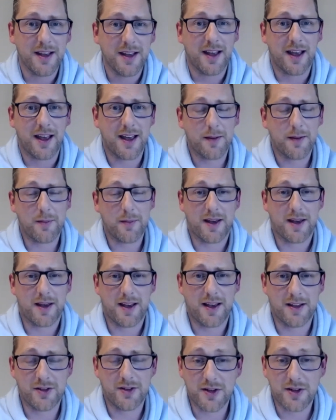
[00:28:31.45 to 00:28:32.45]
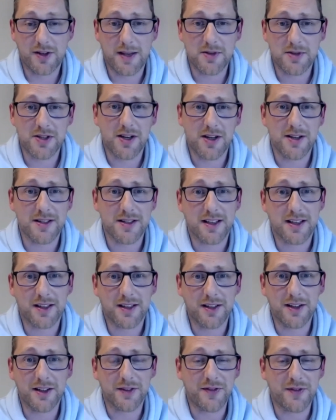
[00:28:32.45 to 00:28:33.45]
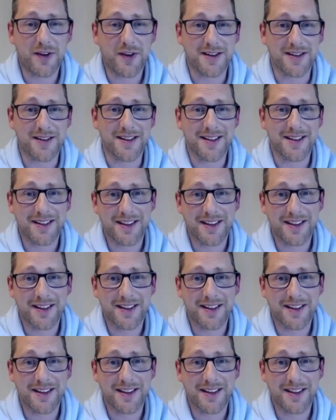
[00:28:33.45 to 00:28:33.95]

And your team sounds like a lot of fun.